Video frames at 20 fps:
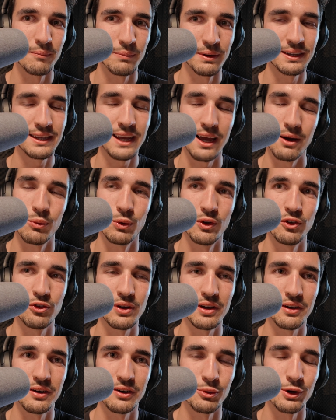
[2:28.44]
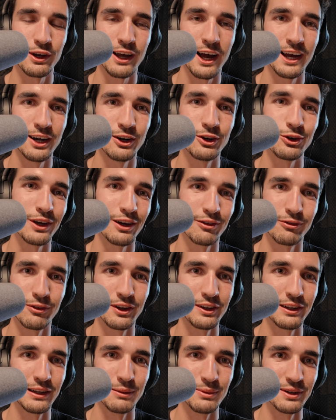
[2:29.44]
But yeah, once you are retired, you have
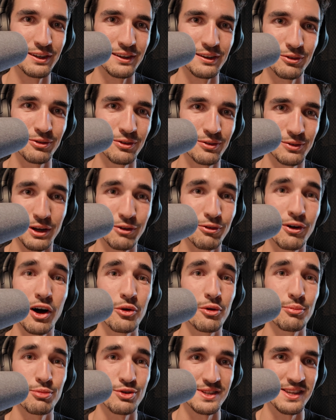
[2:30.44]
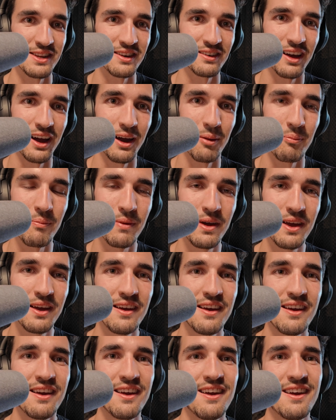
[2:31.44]
you have 100% time.
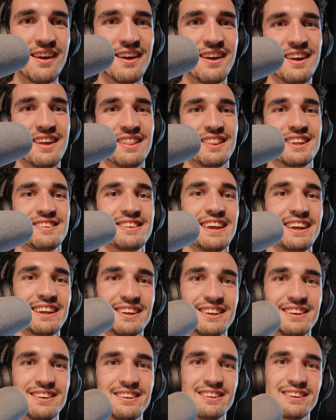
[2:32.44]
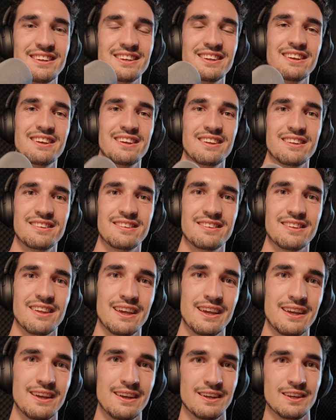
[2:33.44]
The second is,
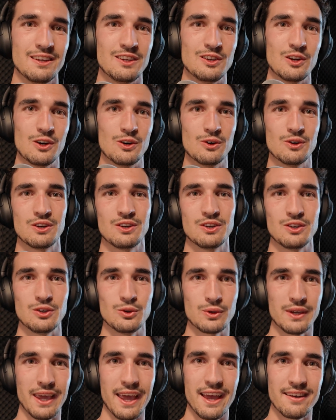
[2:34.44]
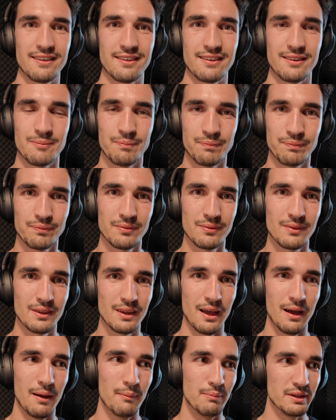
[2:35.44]
you get
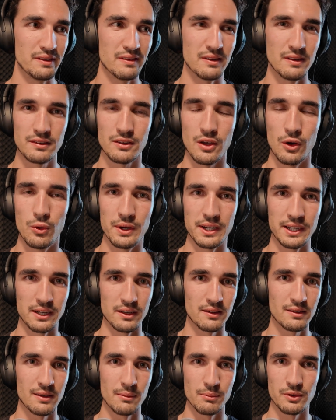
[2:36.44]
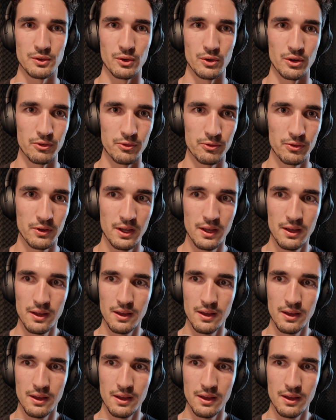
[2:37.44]
a business going, some sort of